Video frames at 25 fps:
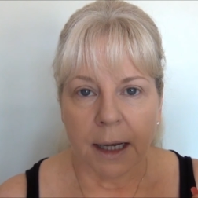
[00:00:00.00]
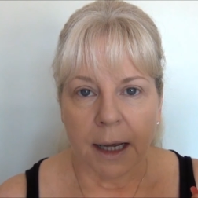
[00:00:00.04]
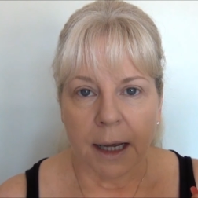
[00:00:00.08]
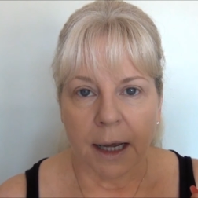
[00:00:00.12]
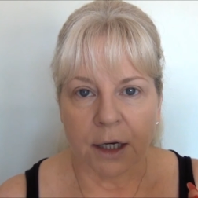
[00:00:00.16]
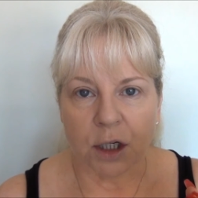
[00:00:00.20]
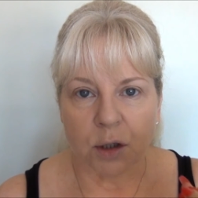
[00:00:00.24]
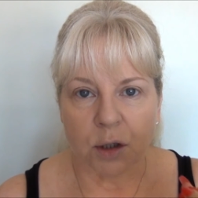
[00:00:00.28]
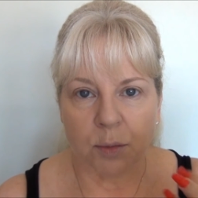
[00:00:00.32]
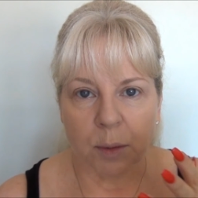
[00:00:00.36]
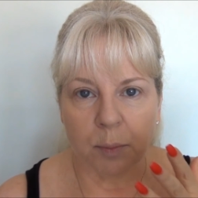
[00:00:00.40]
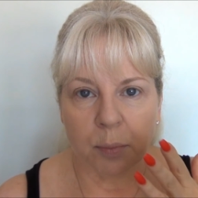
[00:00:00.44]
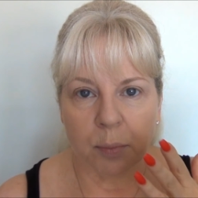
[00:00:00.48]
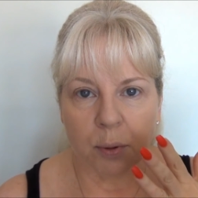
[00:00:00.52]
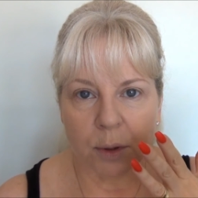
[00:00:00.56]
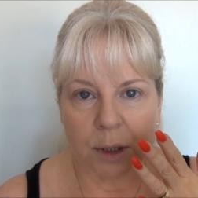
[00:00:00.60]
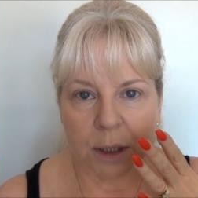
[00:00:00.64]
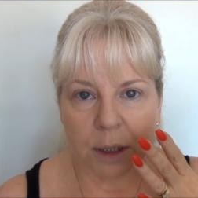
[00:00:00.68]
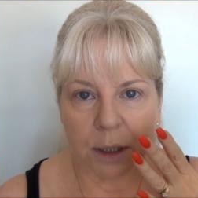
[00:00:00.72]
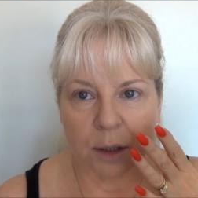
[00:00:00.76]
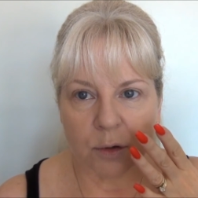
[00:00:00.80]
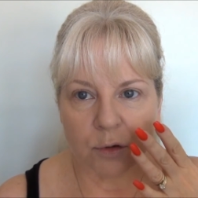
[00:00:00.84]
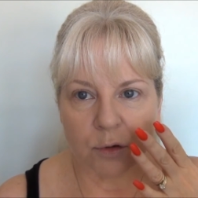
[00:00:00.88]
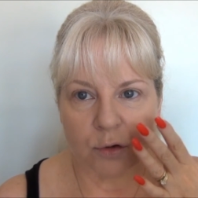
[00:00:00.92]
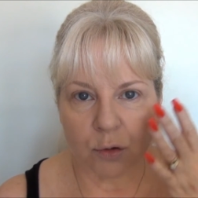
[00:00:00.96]
and to be
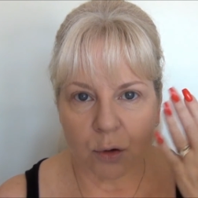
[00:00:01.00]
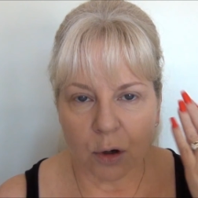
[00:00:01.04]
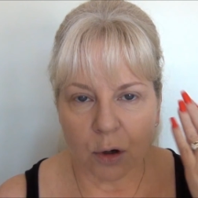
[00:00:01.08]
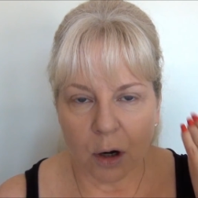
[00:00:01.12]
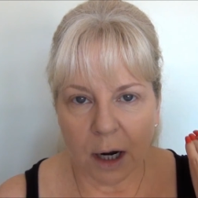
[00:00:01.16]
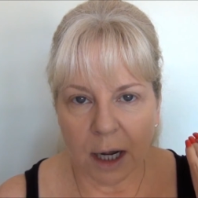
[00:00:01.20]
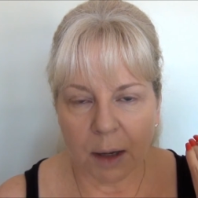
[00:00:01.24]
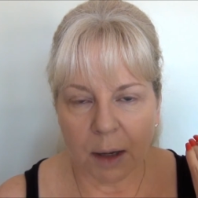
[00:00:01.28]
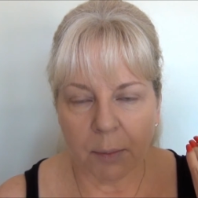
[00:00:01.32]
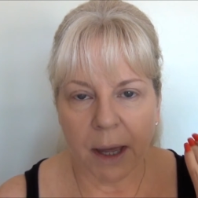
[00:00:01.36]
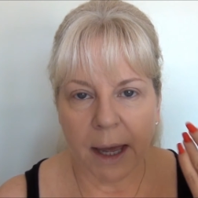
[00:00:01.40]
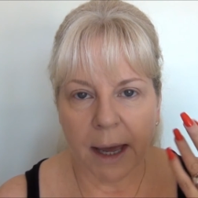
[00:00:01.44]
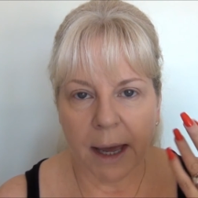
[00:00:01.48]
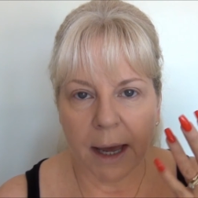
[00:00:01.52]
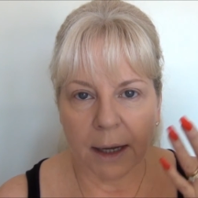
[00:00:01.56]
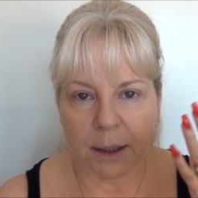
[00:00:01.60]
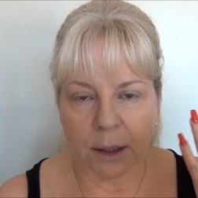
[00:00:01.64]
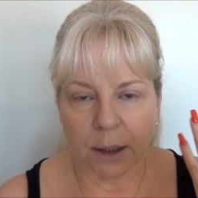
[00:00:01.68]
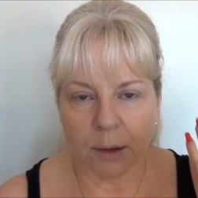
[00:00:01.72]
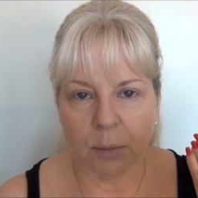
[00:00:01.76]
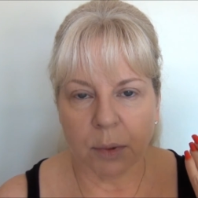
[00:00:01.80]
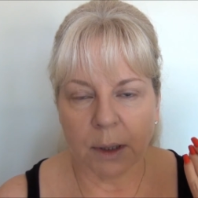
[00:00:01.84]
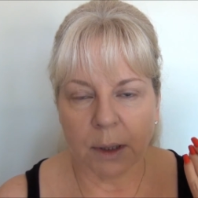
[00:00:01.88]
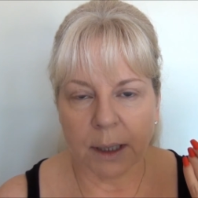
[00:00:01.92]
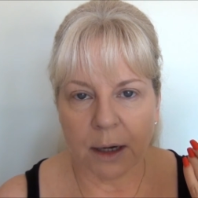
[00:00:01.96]
putting a dry
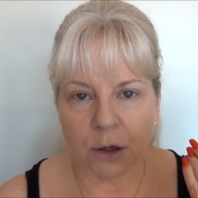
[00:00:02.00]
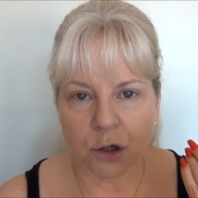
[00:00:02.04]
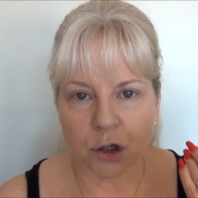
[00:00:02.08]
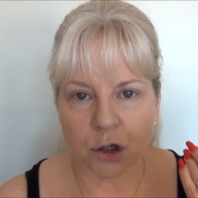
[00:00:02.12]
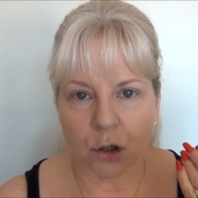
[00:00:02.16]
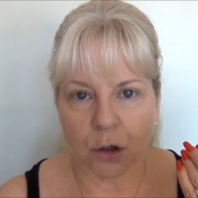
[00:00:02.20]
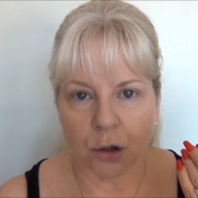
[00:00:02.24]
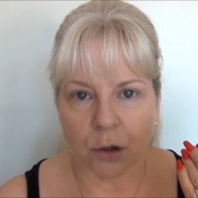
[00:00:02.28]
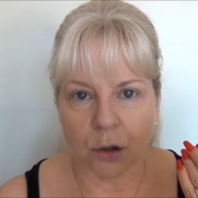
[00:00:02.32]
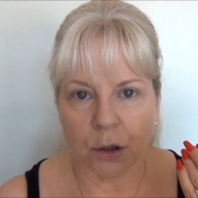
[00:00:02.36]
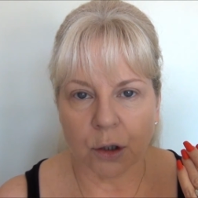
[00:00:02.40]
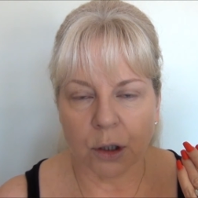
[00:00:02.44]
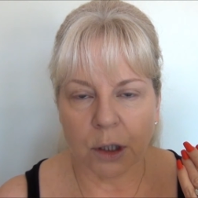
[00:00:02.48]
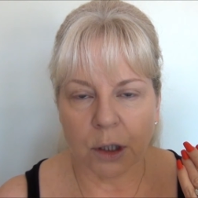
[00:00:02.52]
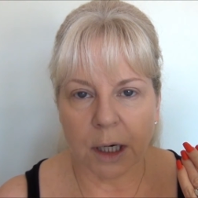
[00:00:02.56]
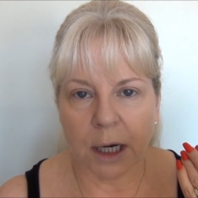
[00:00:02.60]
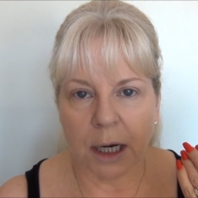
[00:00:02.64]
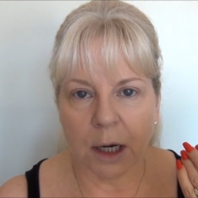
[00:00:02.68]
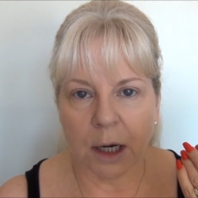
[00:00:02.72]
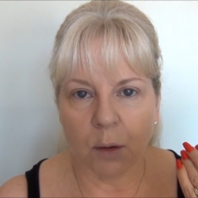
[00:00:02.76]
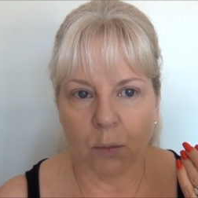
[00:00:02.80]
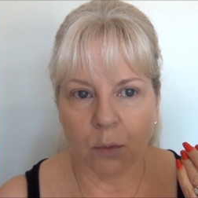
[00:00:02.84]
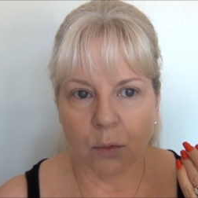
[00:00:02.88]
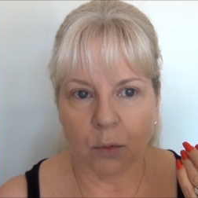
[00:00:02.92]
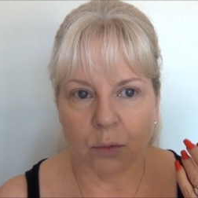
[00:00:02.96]
powdered blush on,
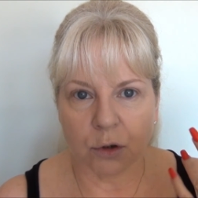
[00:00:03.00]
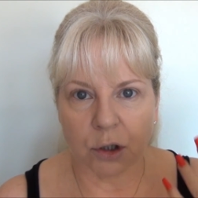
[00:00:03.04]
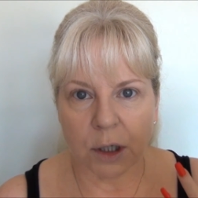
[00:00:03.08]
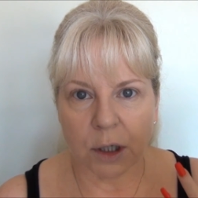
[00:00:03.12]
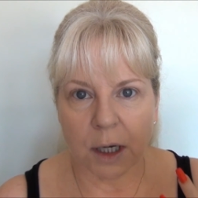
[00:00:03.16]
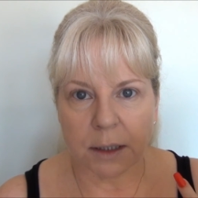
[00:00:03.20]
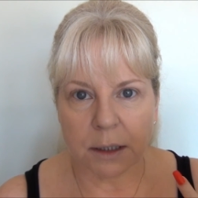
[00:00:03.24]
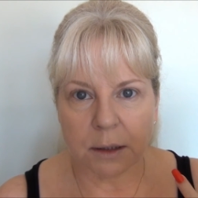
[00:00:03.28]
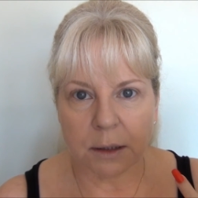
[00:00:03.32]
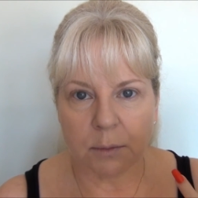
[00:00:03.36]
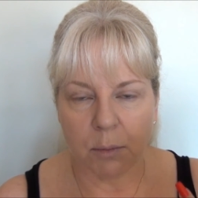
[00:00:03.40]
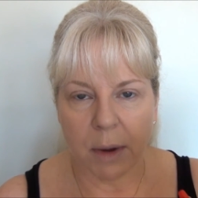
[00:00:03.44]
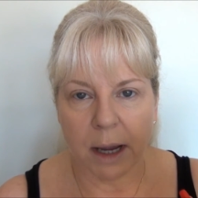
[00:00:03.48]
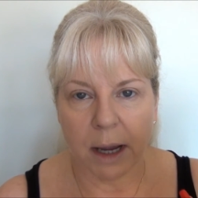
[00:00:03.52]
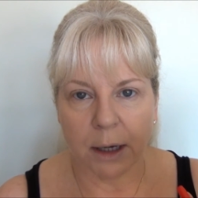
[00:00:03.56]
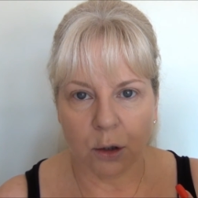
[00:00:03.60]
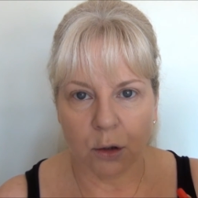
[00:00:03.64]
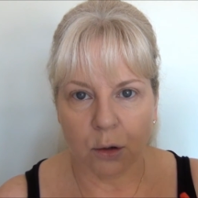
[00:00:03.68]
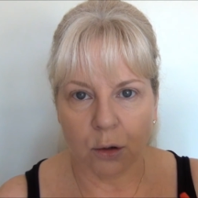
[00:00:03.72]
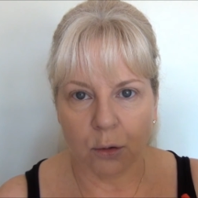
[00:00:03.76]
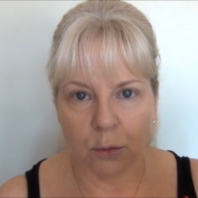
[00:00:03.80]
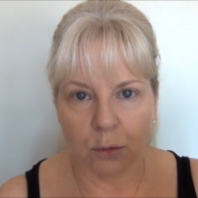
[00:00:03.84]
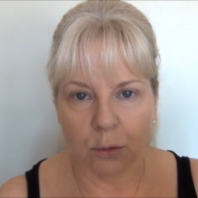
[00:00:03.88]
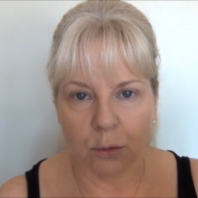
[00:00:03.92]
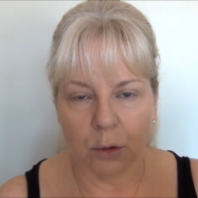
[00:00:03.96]
it will just
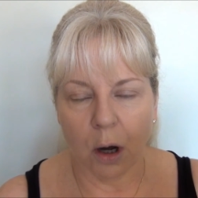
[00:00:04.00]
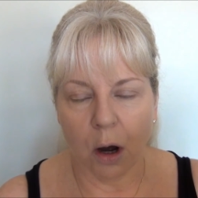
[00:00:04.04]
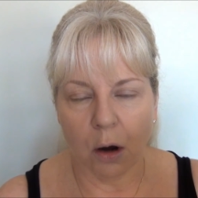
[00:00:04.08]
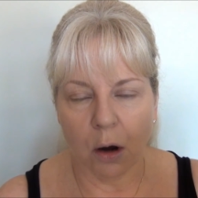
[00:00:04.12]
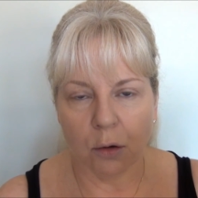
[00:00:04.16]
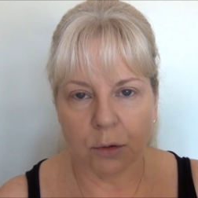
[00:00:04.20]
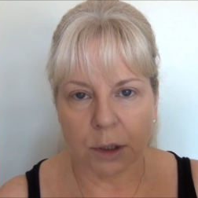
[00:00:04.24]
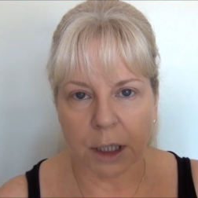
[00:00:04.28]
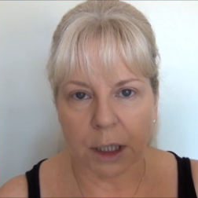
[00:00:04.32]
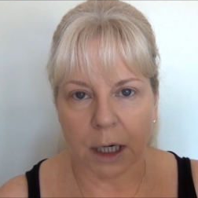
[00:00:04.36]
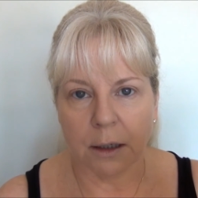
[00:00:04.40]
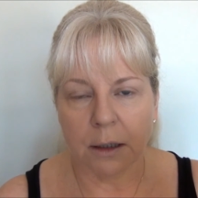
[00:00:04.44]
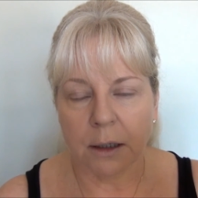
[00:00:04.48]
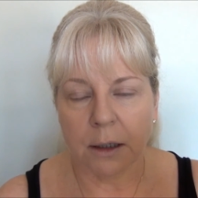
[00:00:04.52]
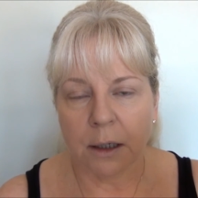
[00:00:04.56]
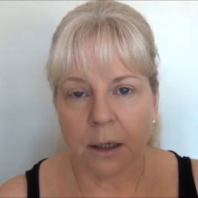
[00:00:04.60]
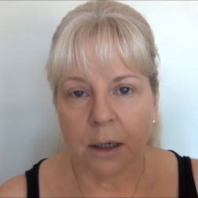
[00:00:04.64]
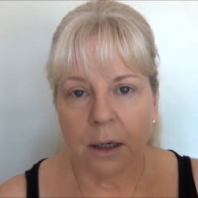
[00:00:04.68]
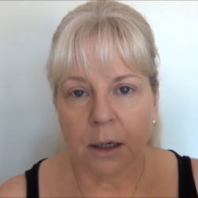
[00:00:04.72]
make you look older.